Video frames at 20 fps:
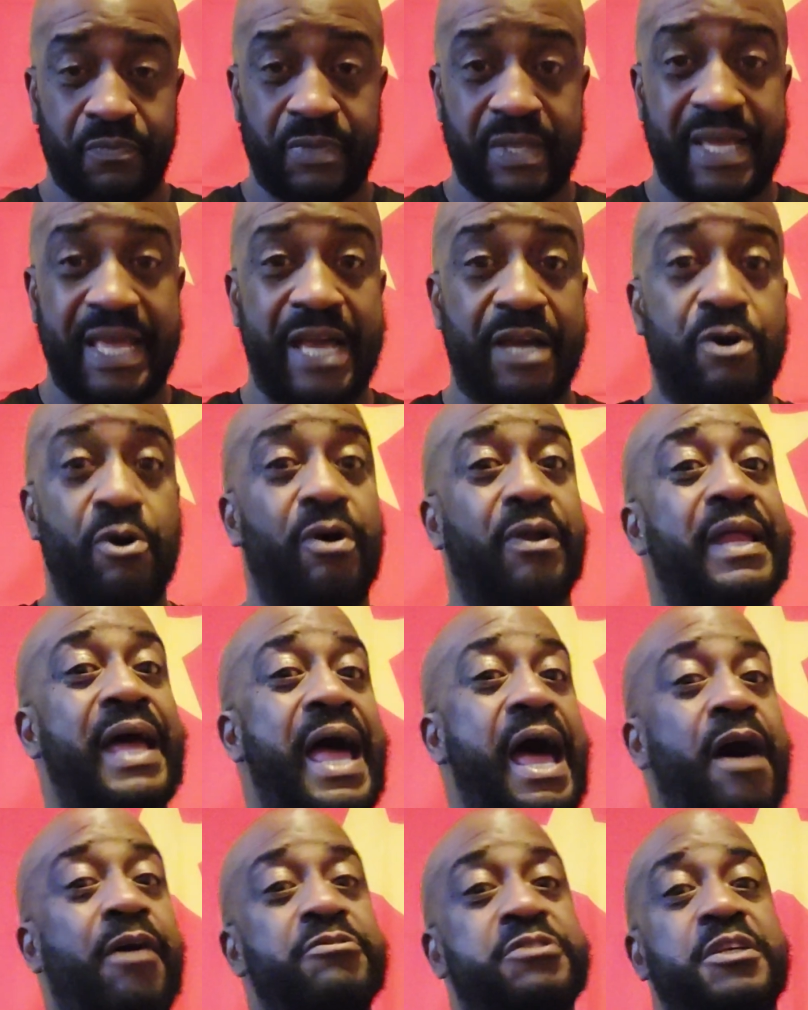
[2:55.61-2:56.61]
They got to call the
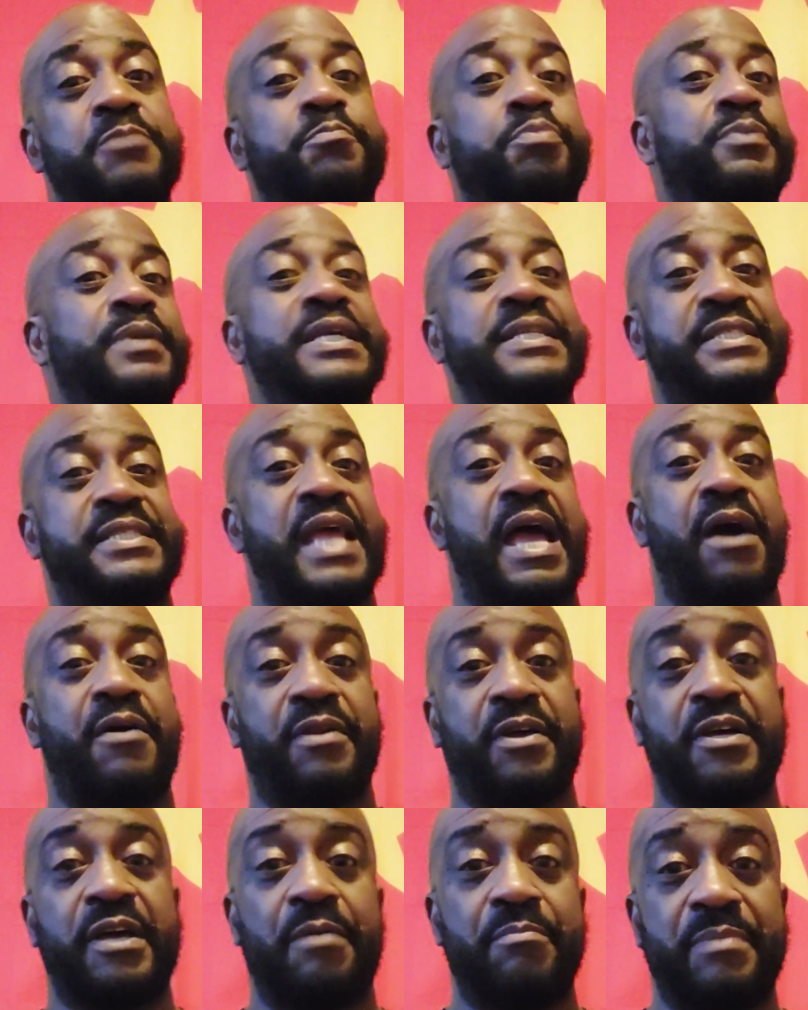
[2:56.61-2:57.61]
housing police down
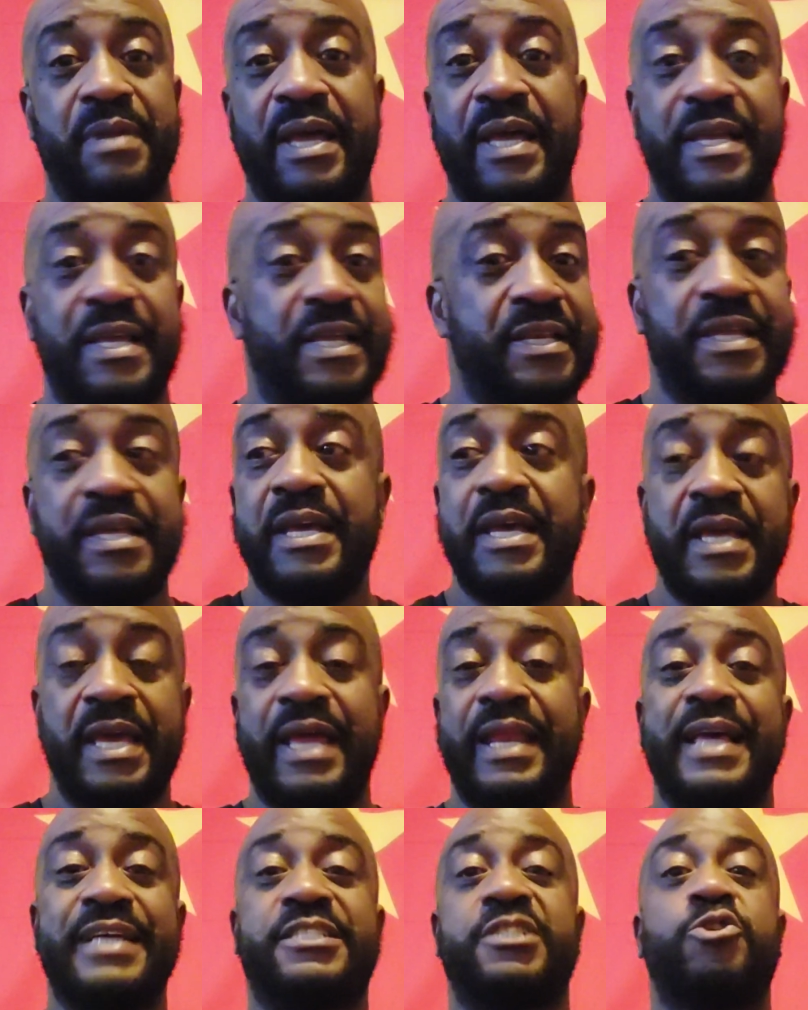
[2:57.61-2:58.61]
to come in
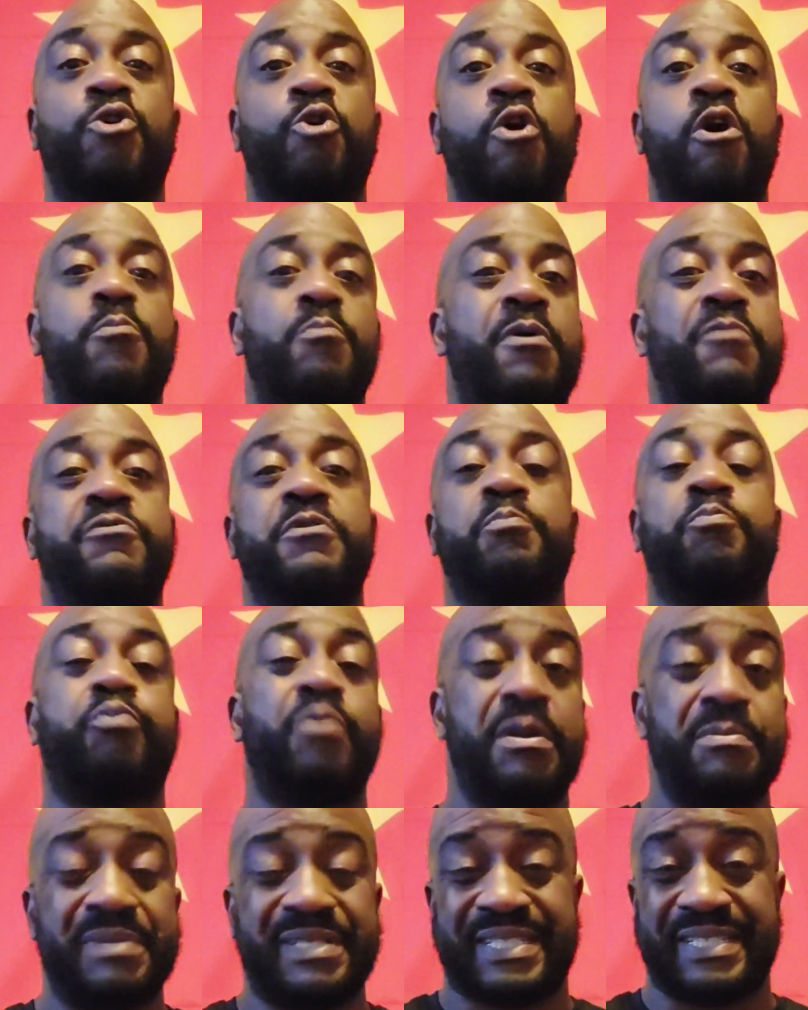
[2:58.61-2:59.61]
and, and they score them off the
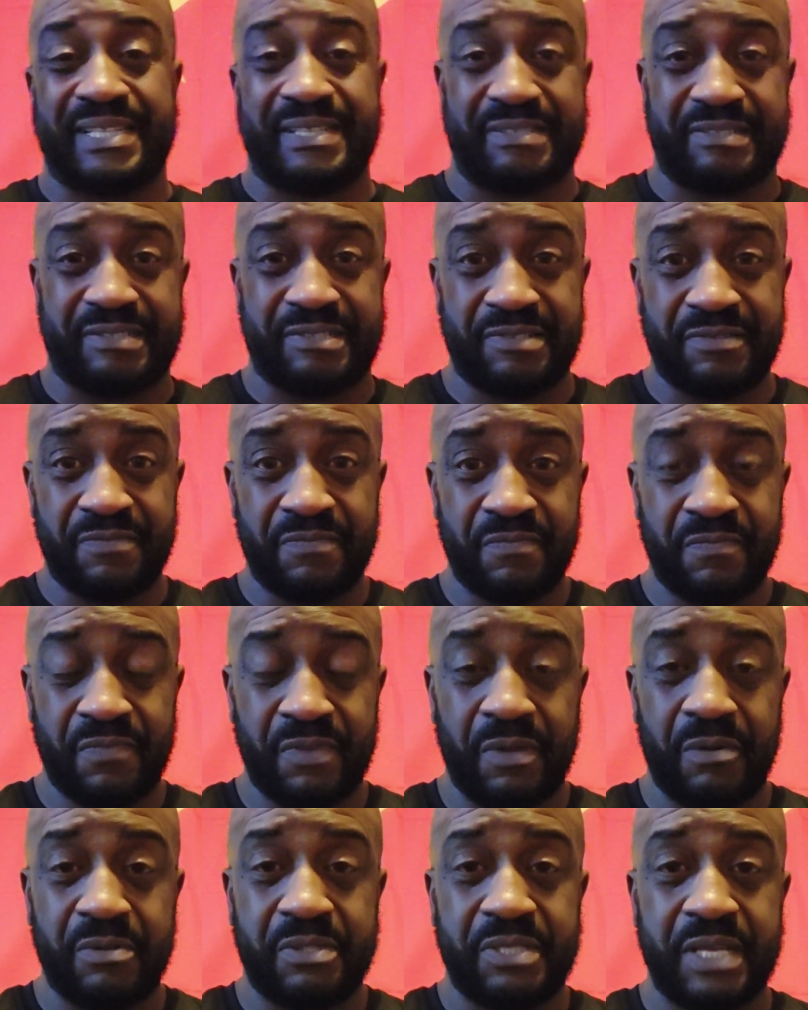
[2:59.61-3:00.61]
premises. You
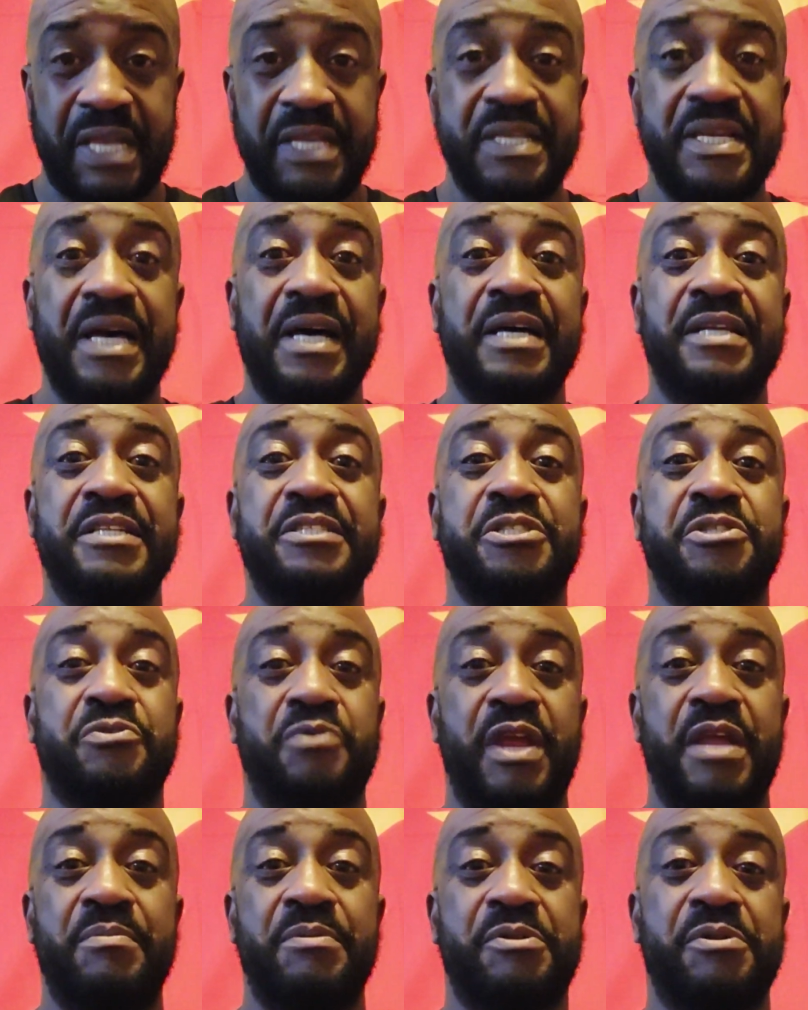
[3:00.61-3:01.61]
know, so they yelling and
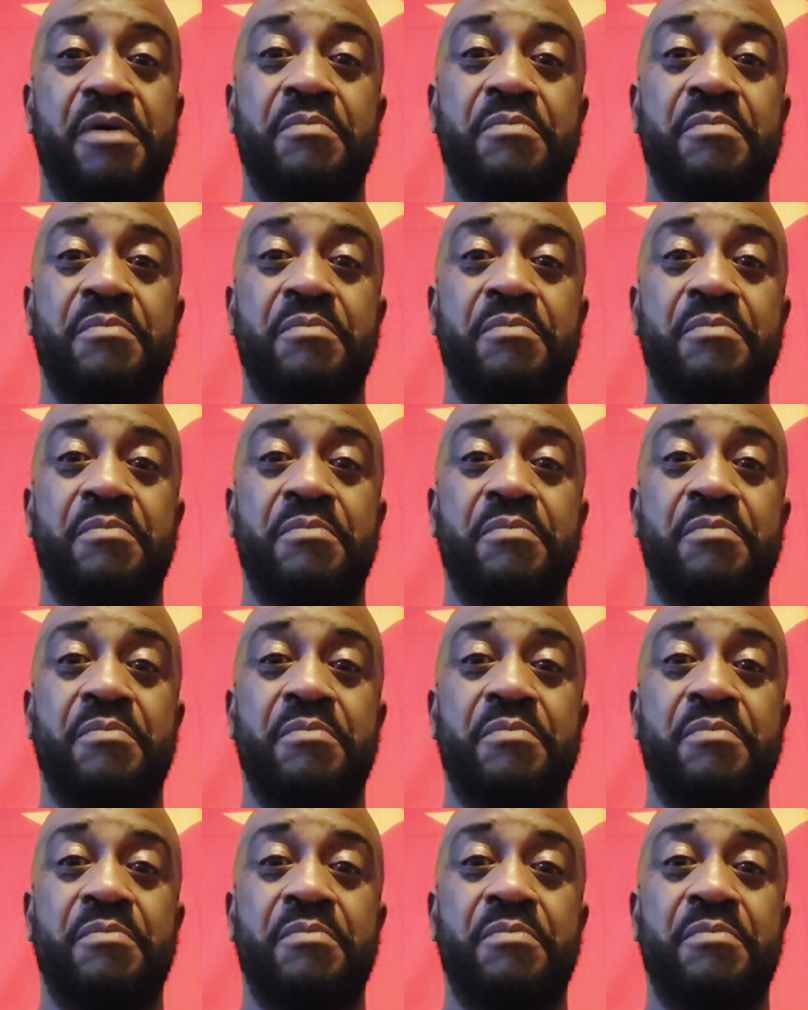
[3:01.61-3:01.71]
screaming,